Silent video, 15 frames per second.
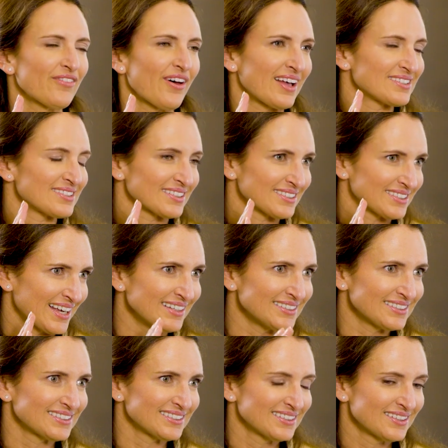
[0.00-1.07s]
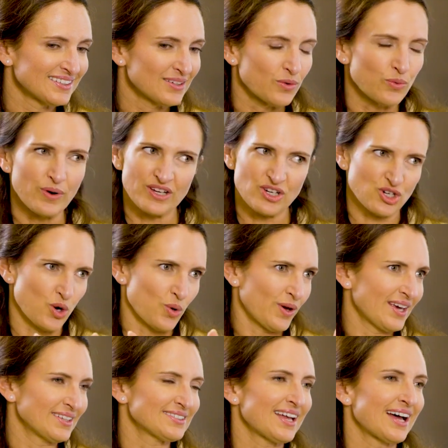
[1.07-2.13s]
had success, we
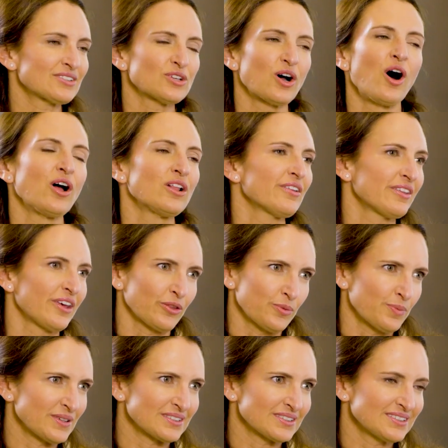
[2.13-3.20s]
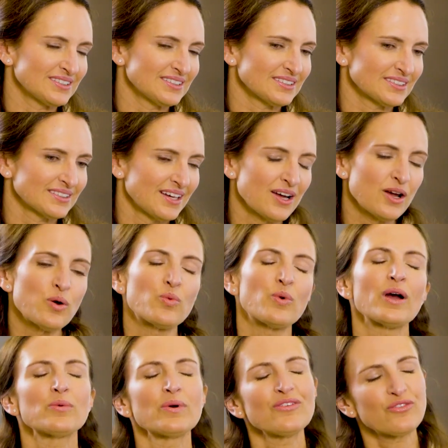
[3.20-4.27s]
showcase that to all of the other businesses.
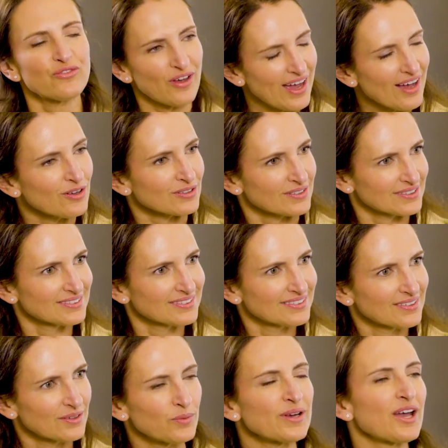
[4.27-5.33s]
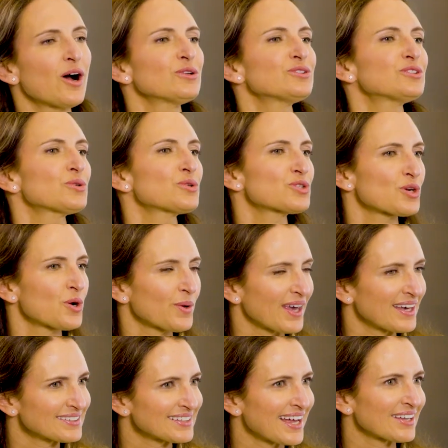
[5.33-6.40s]
Where we've failed, we also
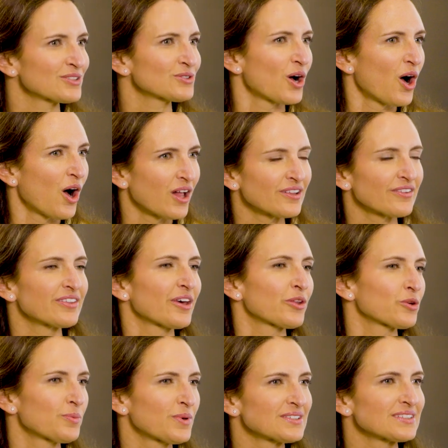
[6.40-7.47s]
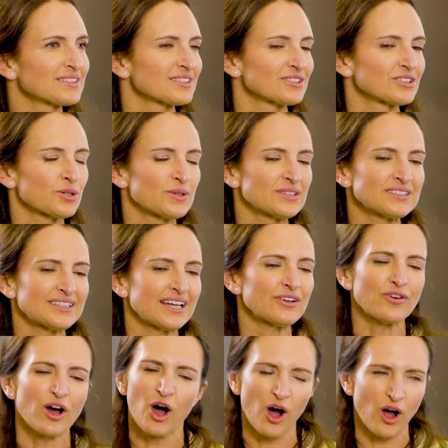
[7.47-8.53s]
showcase that to all of the other businesses. So instead of
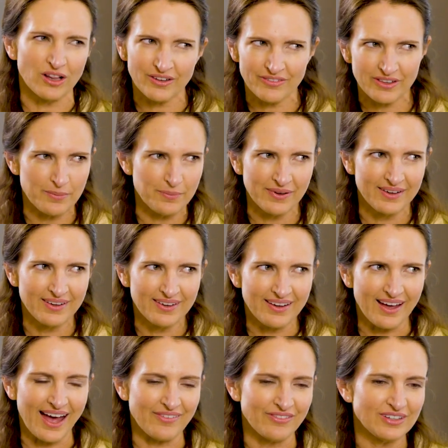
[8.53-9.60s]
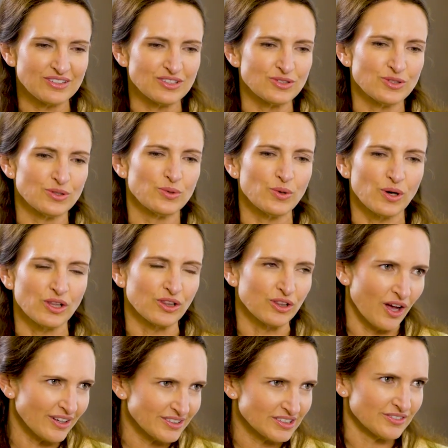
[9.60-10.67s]
all of them having to do
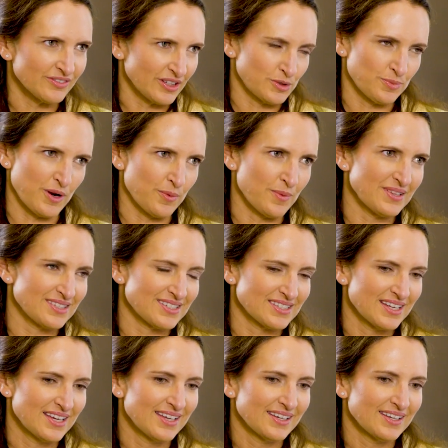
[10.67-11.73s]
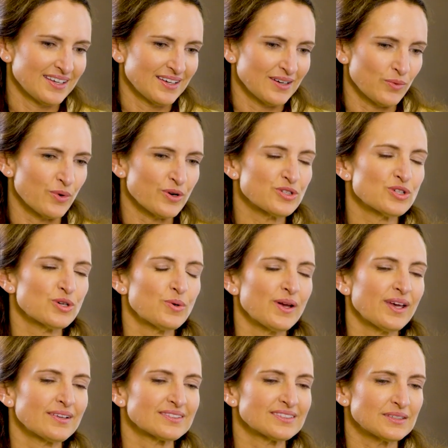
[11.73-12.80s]
lots of experiments, we're
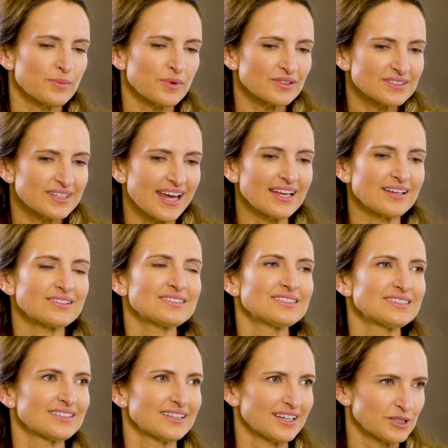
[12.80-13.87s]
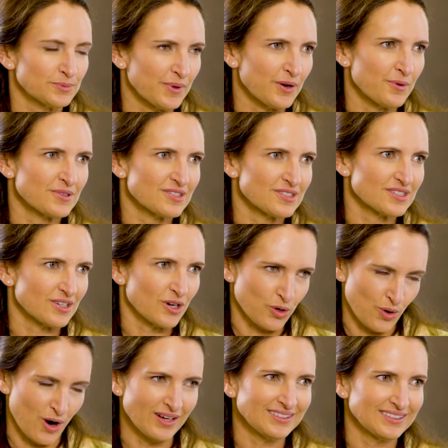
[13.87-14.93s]
doing simultaneous experiments
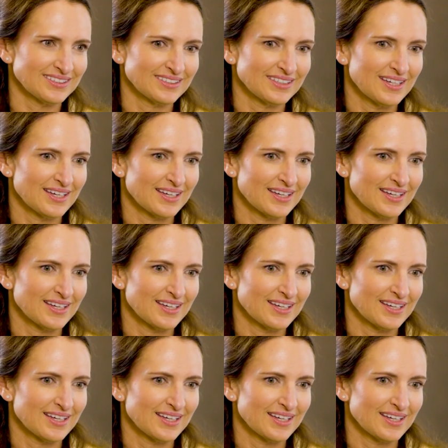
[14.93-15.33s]
across.